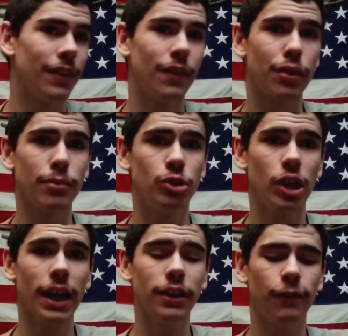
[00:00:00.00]
The
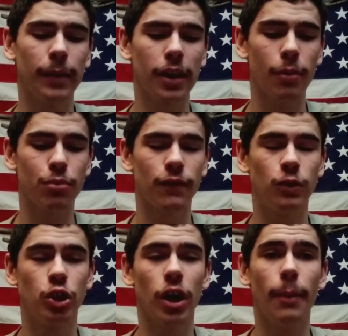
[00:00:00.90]
subjective becomes
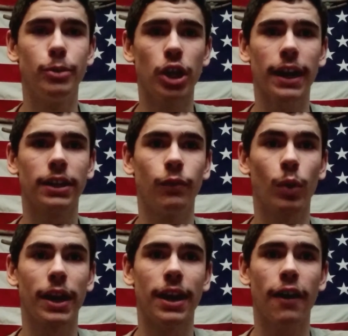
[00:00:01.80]
objective
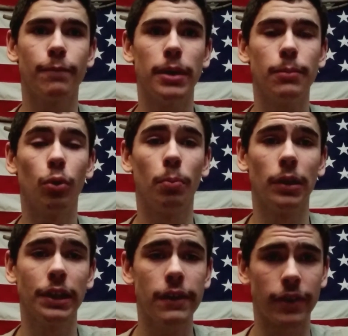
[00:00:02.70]
when enough people
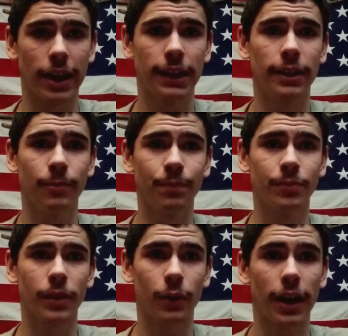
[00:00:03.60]
believe in it.
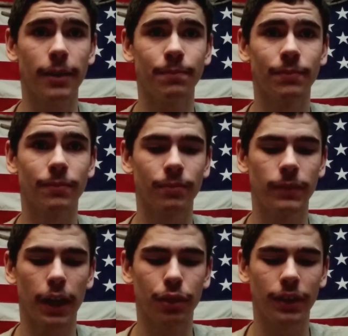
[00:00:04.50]
Okay?
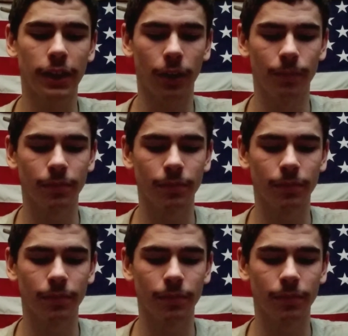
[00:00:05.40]
That's the deal.